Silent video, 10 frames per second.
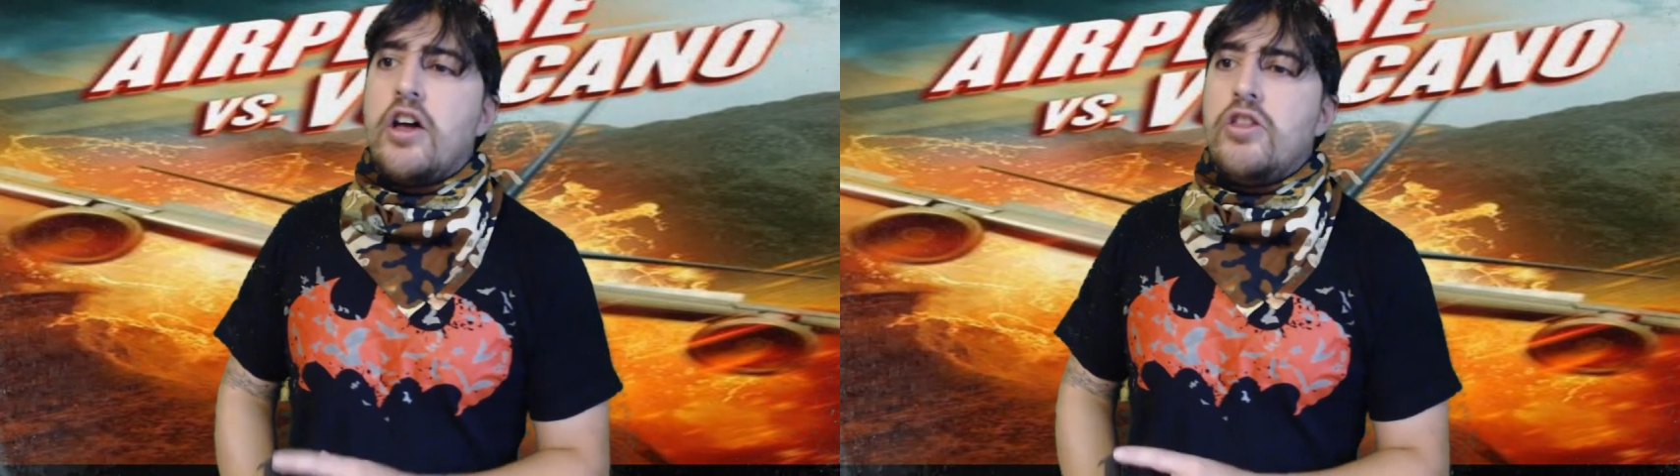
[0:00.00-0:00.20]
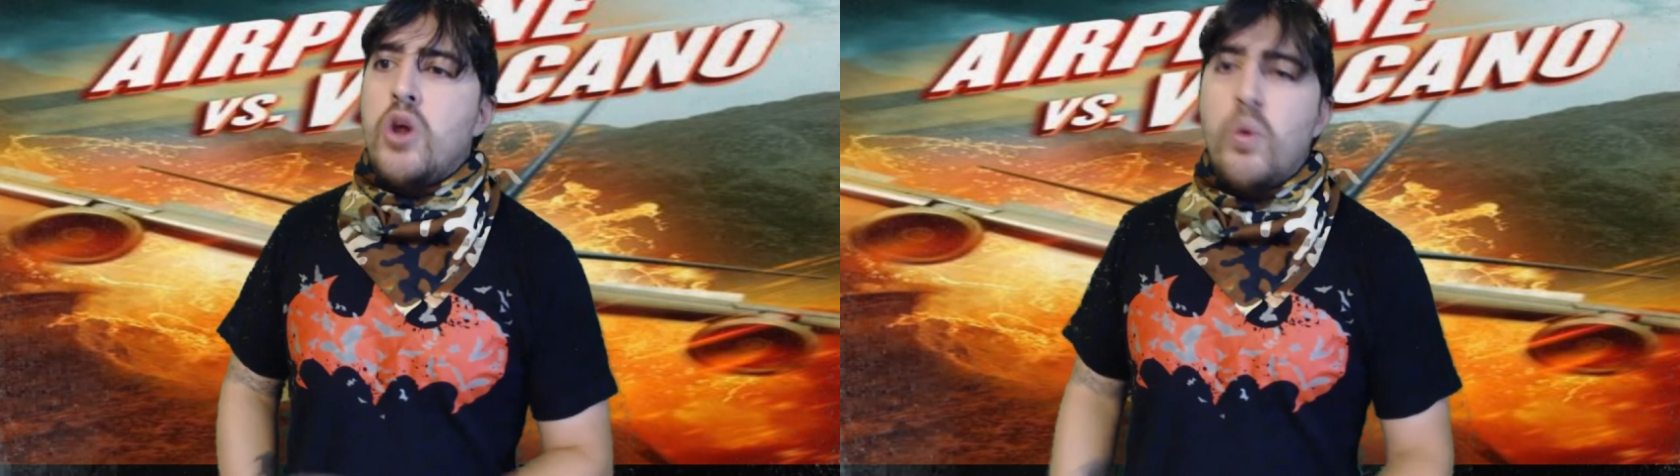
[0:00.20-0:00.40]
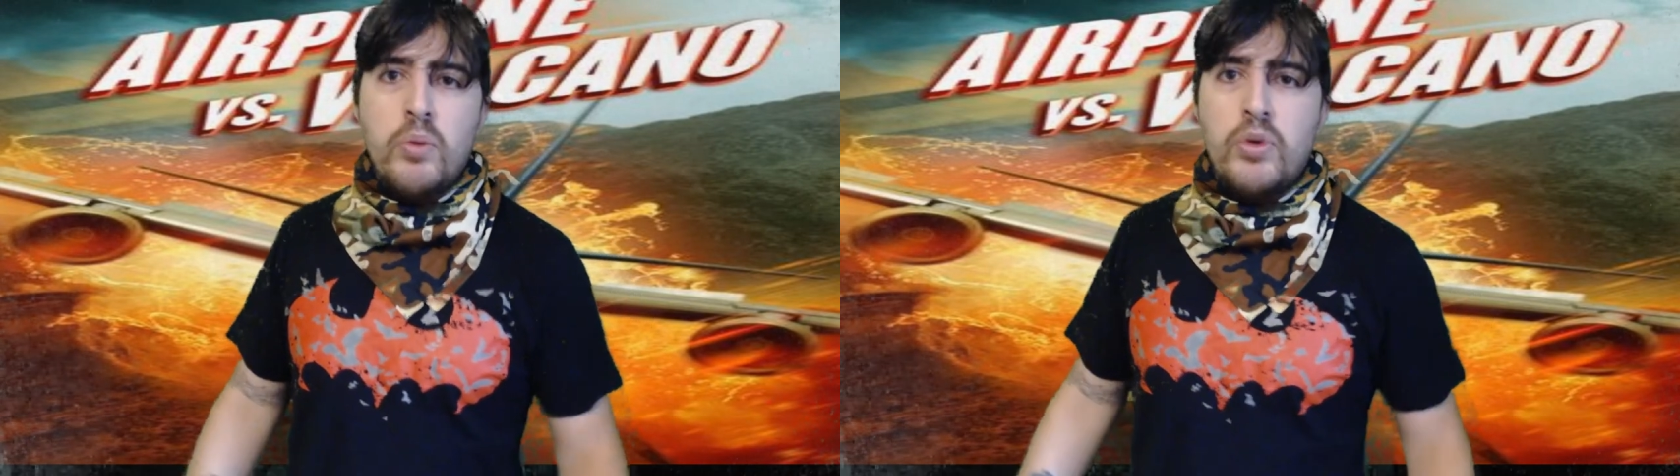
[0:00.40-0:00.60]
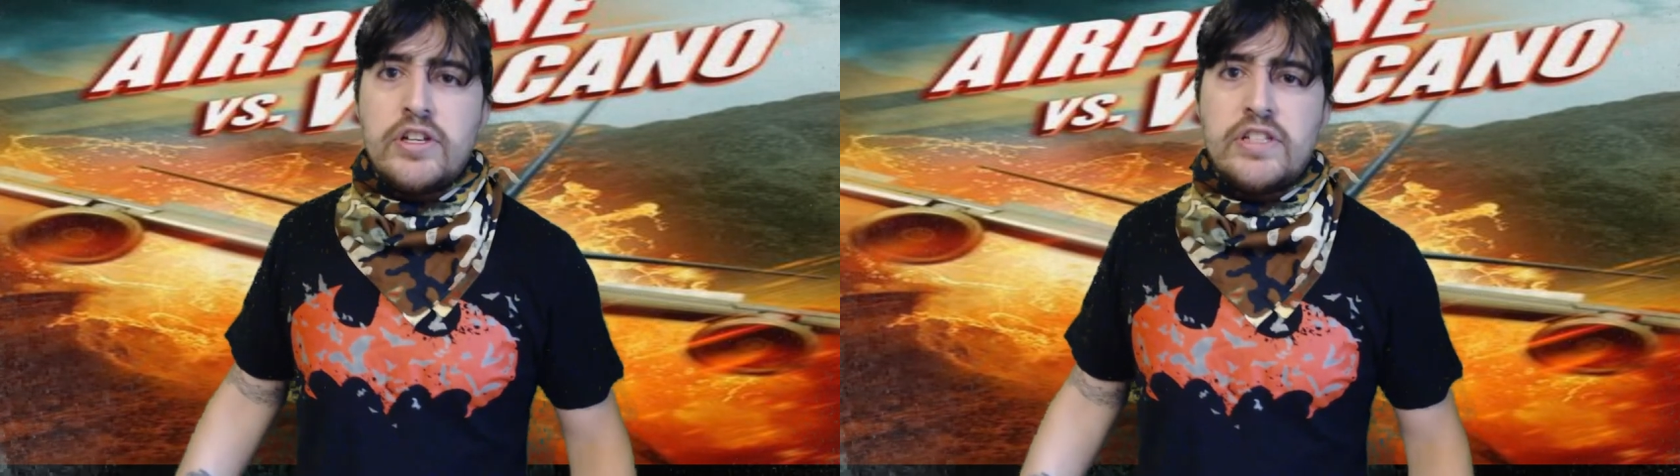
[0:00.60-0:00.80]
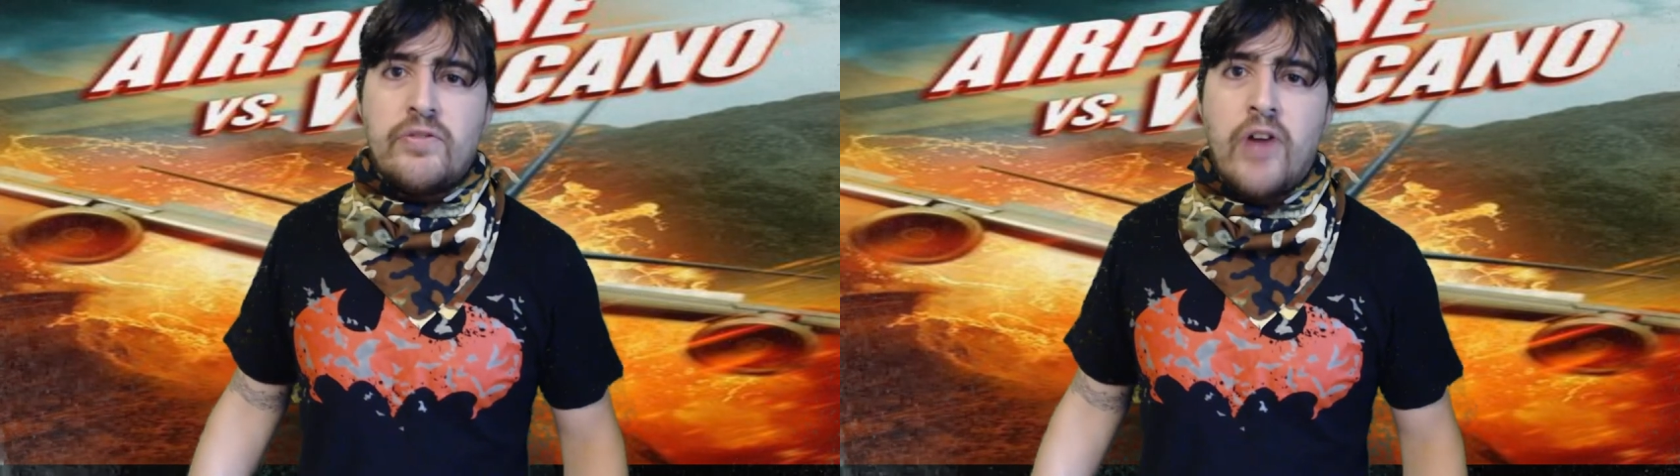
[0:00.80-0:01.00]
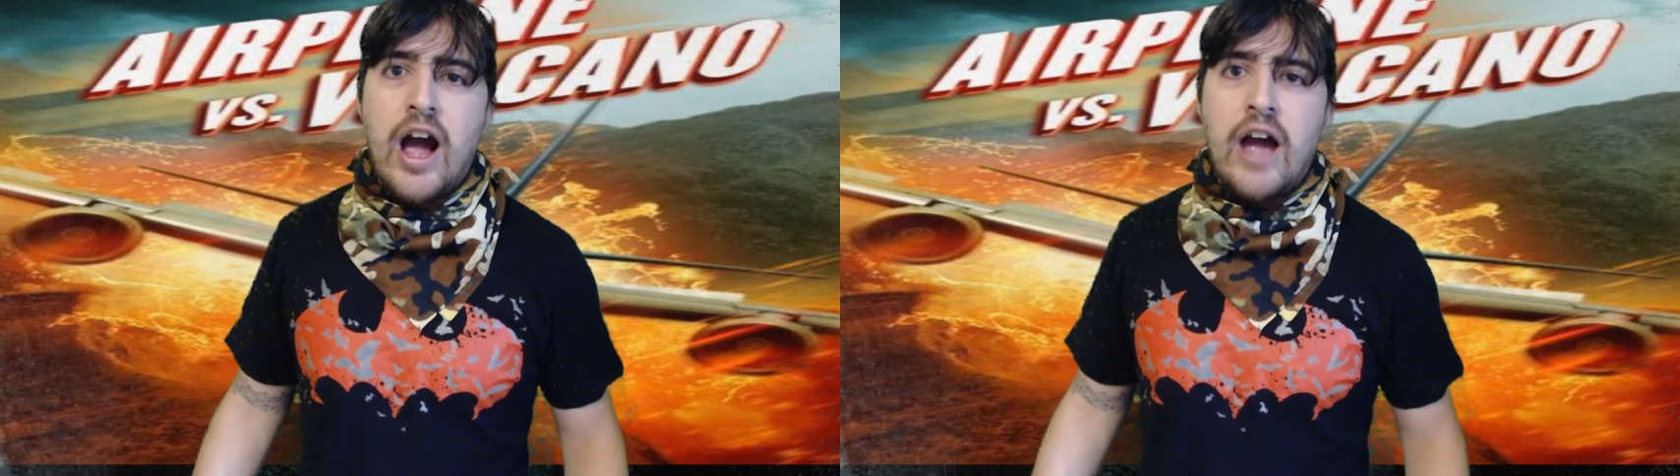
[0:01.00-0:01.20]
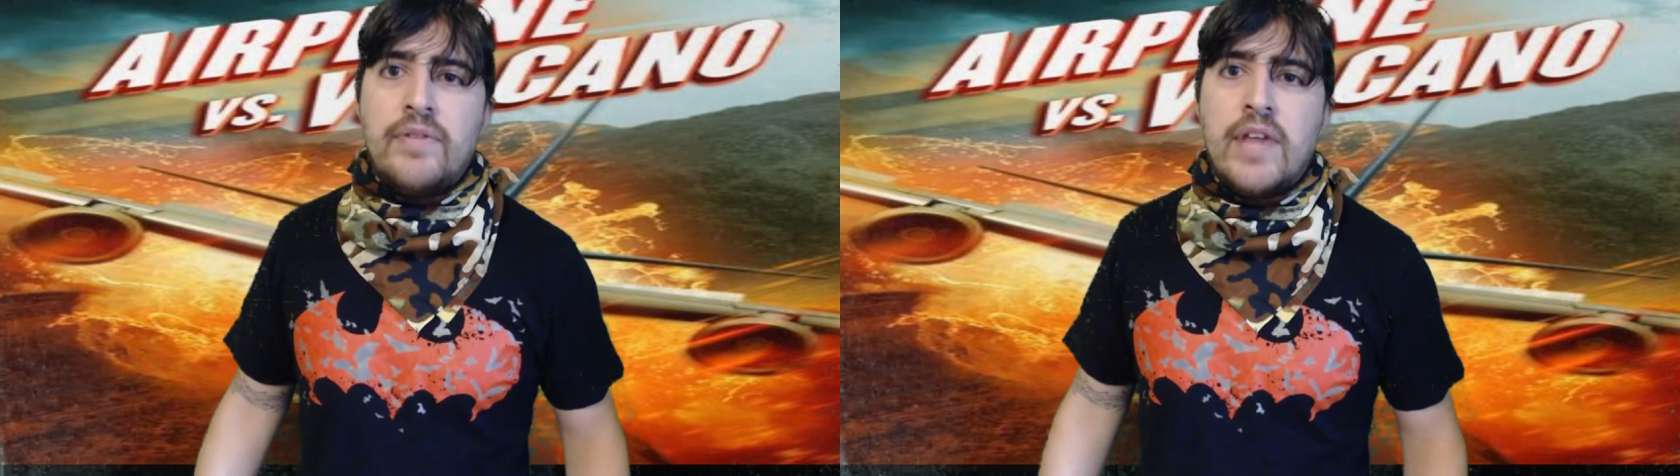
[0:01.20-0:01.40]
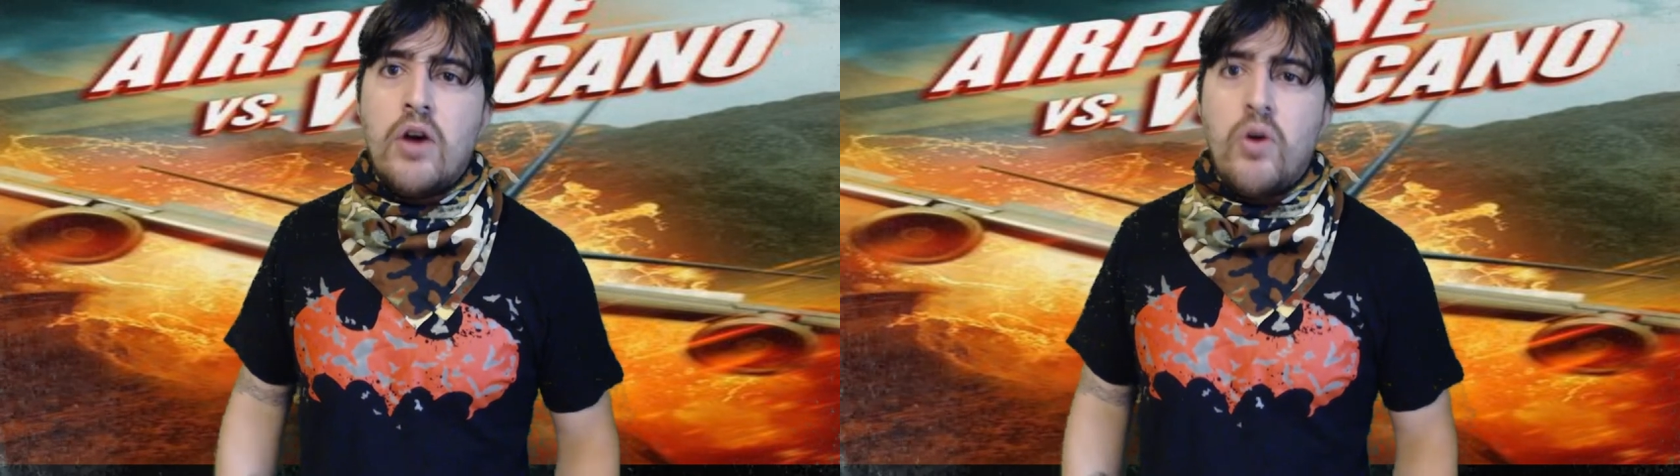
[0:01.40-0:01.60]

No one would have survived.